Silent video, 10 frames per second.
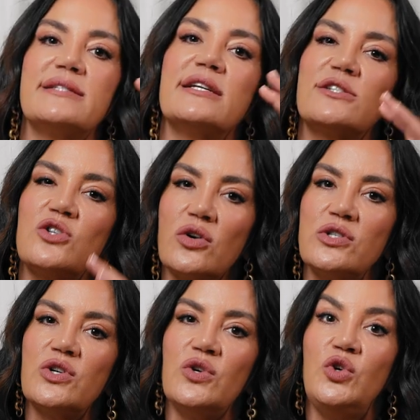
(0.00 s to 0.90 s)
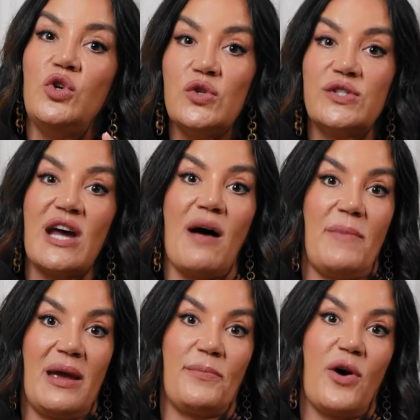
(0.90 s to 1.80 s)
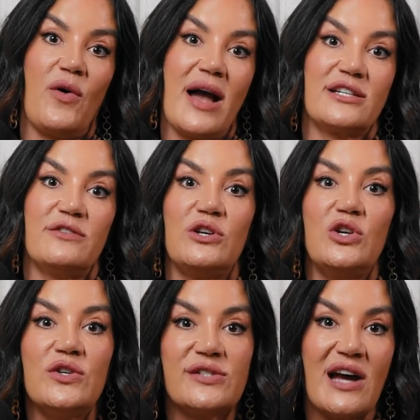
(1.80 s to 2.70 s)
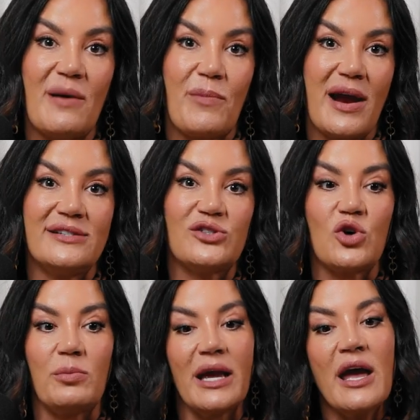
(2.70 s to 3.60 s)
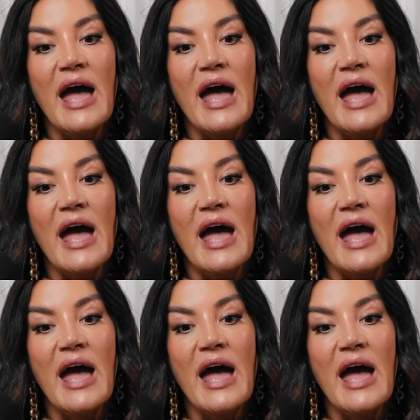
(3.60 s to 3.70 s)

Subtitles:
and it's not until you start being proactive and you start brainstorming